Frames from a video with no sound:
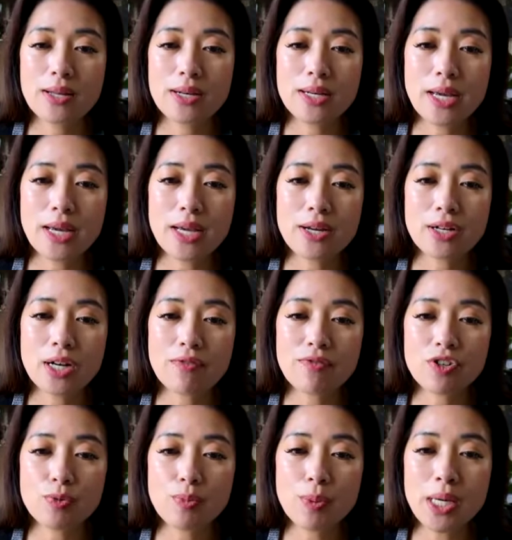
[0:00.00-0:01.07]
the date your
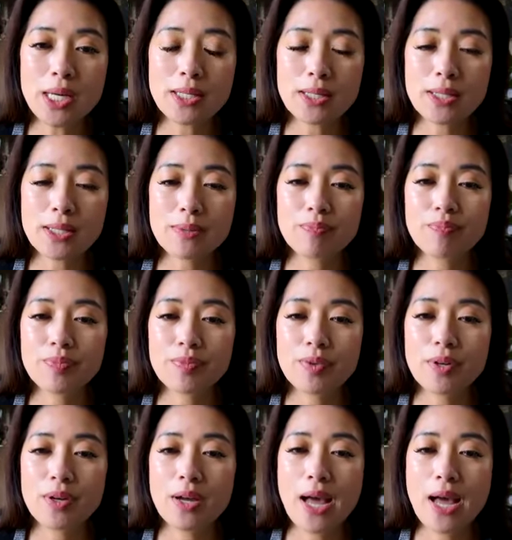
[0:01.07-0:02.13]
coverage begins.
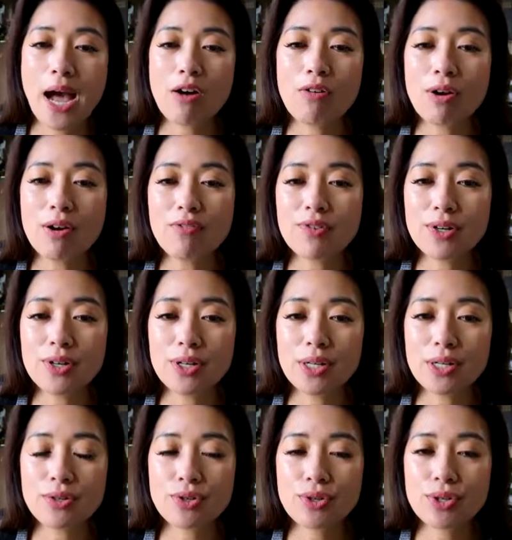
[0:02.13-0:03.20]

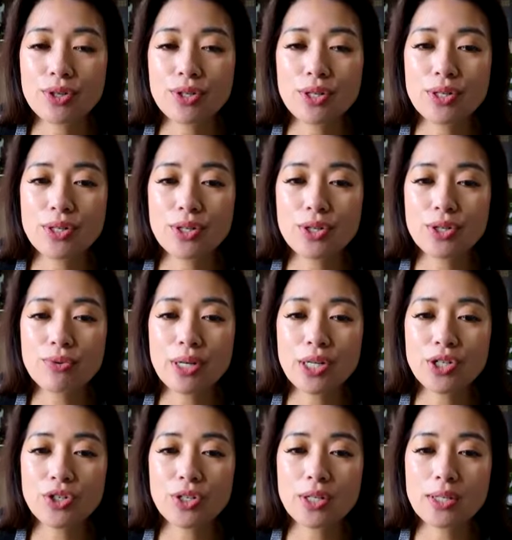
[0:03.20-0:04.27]
However, in certain
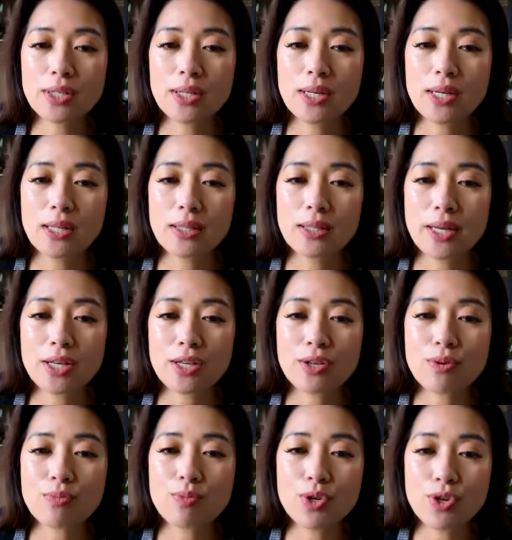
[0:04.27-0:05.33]
situations, like
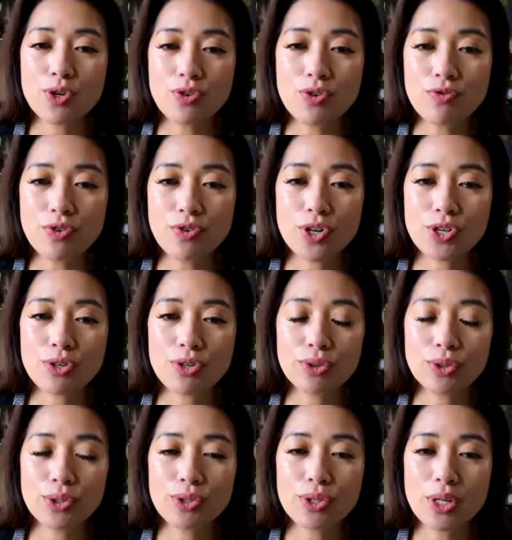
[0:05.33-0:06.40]
you move or you
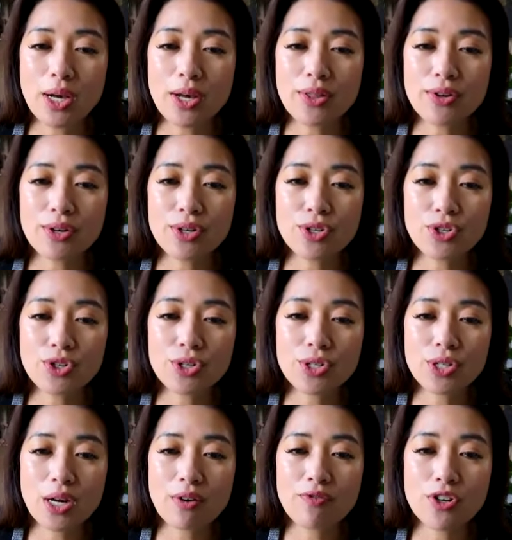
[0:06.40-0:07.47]
lose other
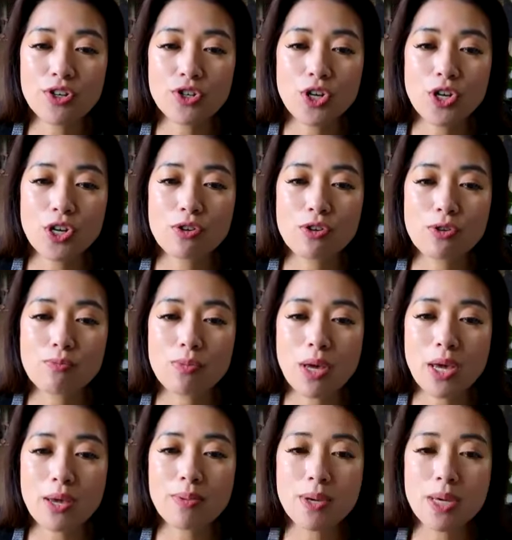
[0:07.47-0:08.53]
insurance coverage, you
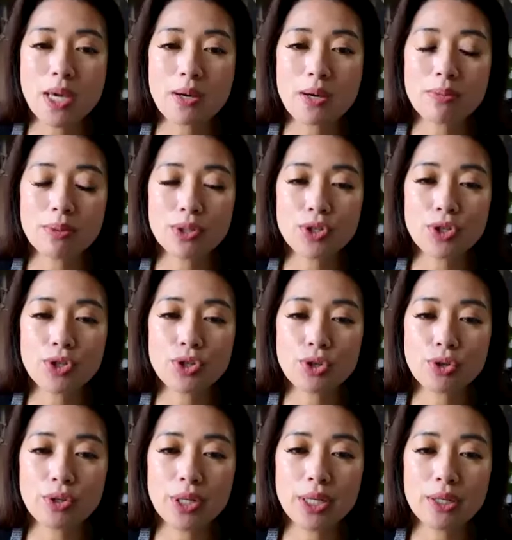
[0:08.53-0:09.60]
may be able to
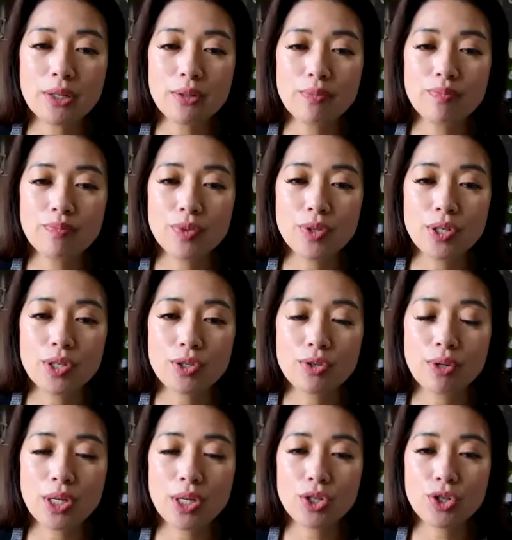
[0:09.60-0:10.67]
join,
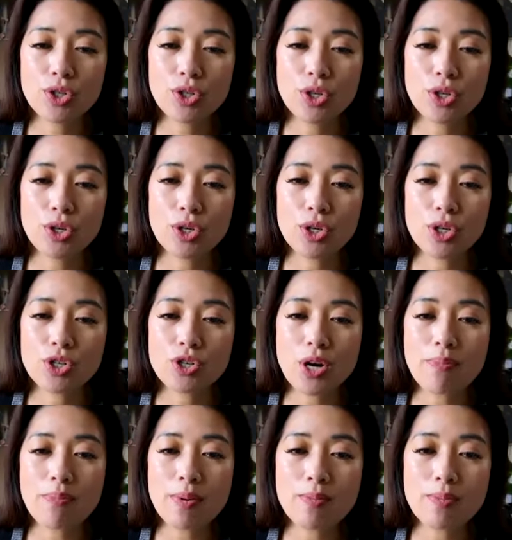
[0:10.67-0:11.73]
switch, or
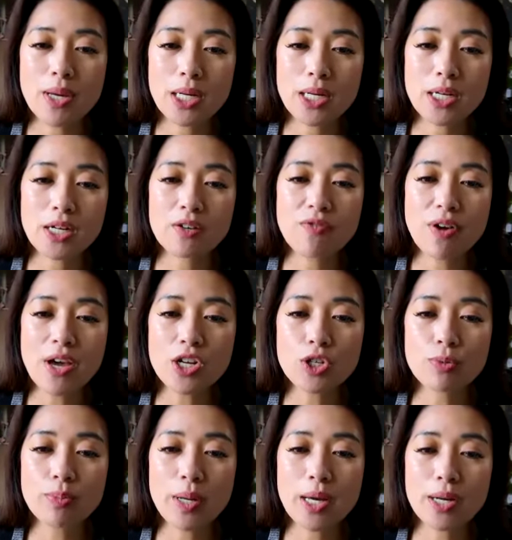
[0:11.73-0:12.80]
drop a Medicare
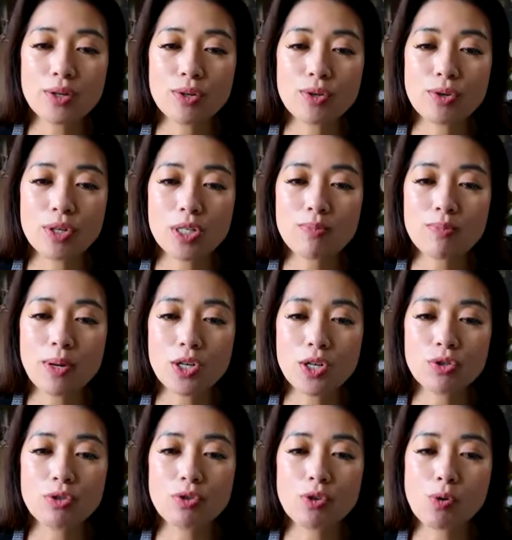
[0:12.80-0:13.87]
Advantage plan during
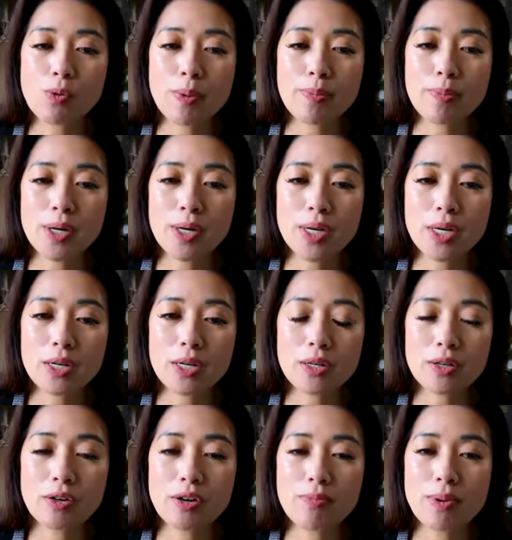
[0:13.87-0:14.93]
special enrollment period.
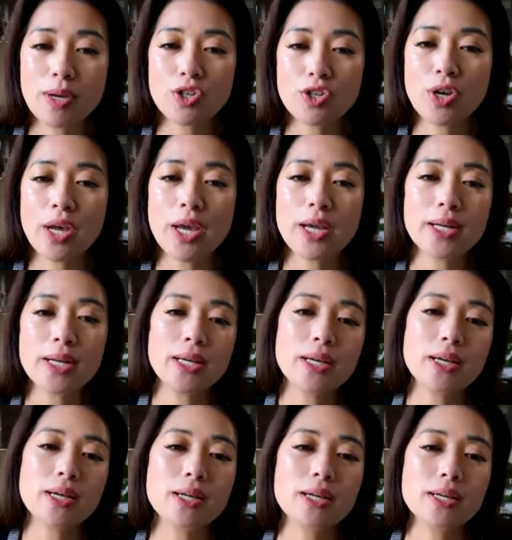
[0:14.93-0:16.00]
Go to page
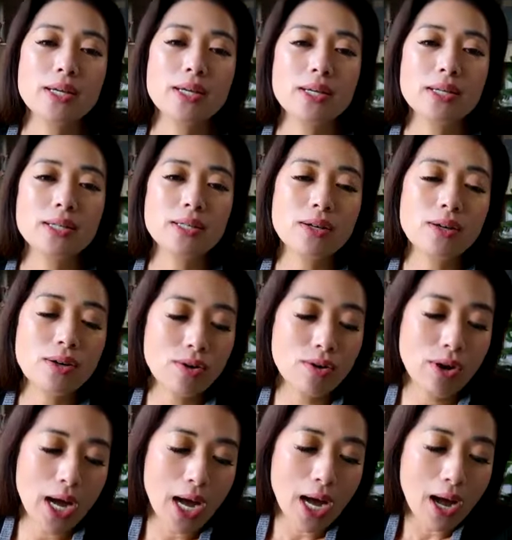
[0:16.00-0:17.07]
80.
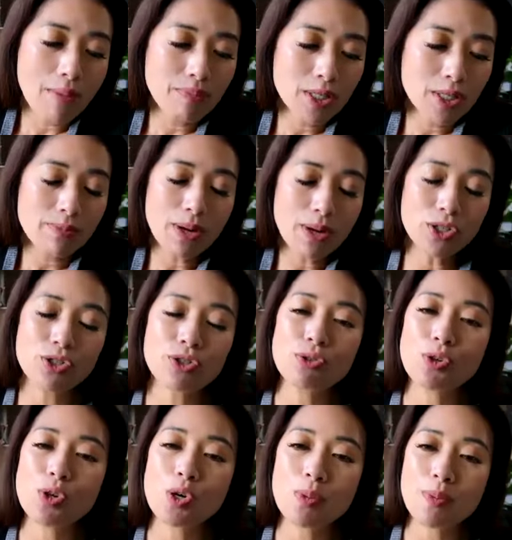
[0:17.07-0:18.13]
So special
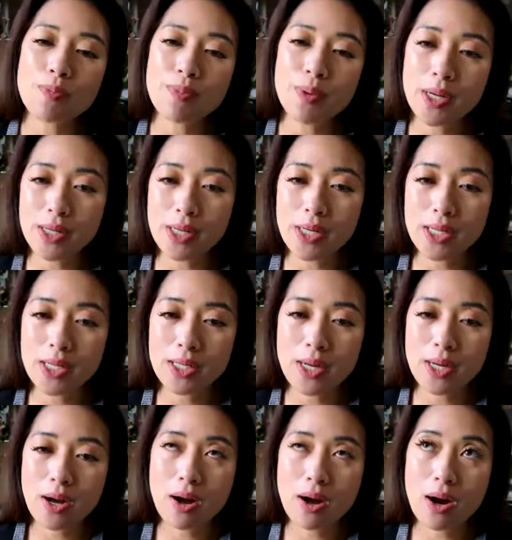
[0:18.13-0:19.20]
enrollment
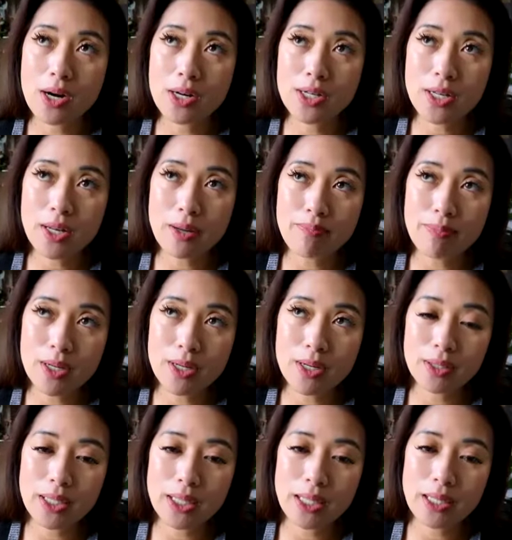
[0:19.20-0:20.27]
periods are
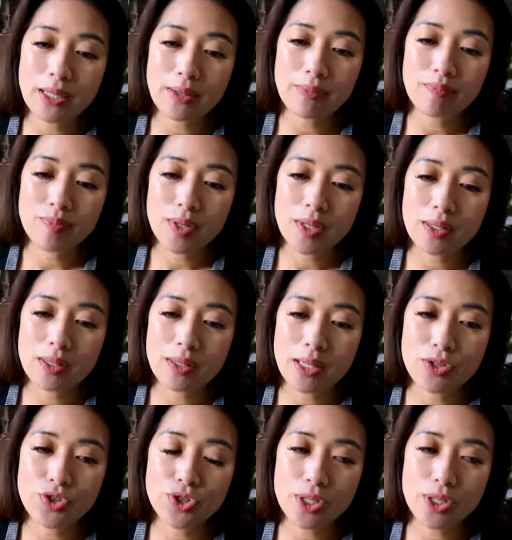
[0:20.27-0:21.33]
typically,
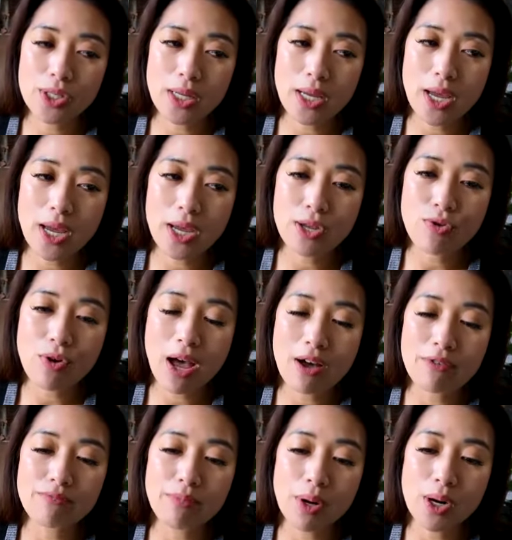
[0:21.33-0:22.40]
let's just say you
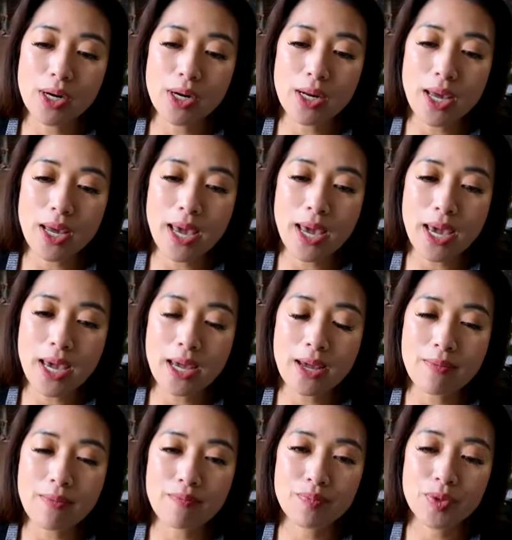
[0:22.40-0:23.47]
have Part
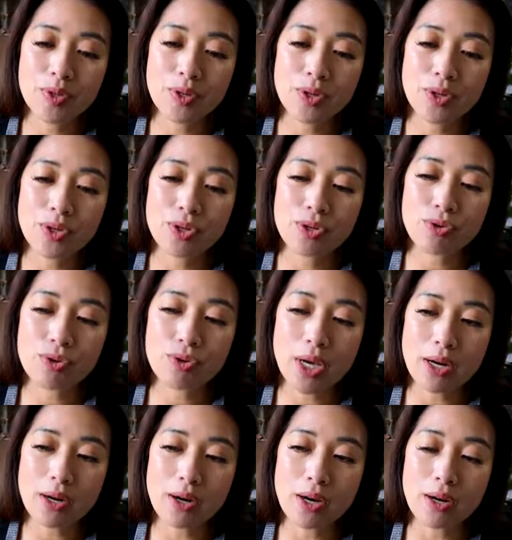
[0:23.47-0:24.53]
A, you
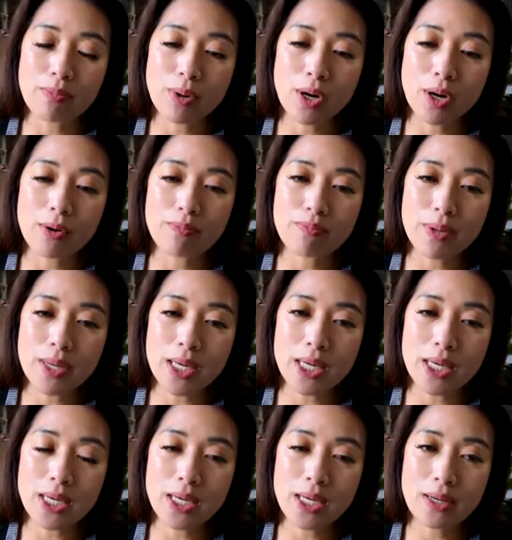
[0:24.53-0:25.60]
get on Part
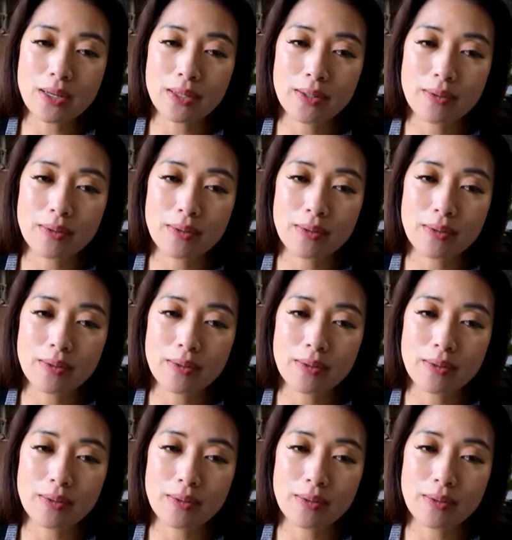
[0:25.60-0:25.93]
B,